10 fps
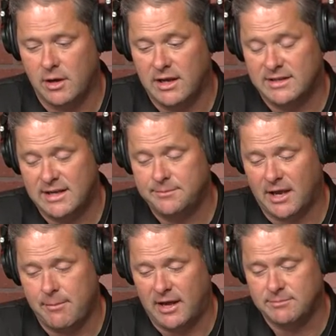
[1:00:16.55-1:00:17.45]
It seems
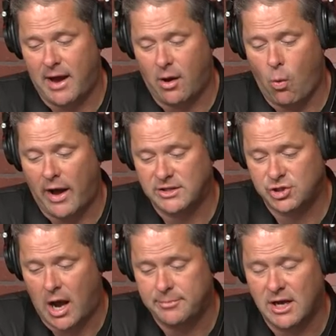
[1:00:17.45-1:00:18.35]
like it makes Mike White's
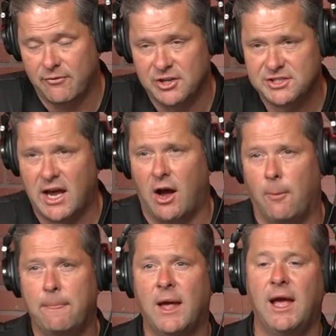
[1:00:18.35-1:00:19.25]
job tougher to sell
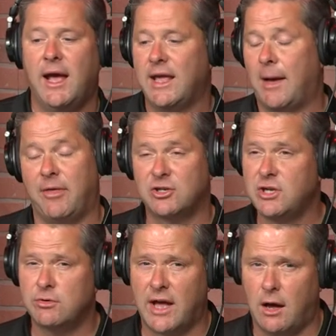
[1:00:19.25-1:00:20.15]
yeah, I mean, there's
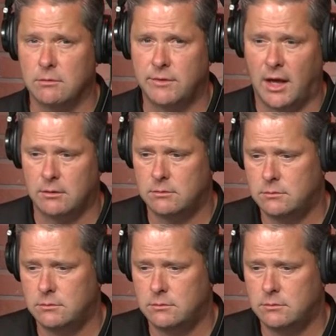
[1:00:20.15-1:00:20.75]
no doubt that.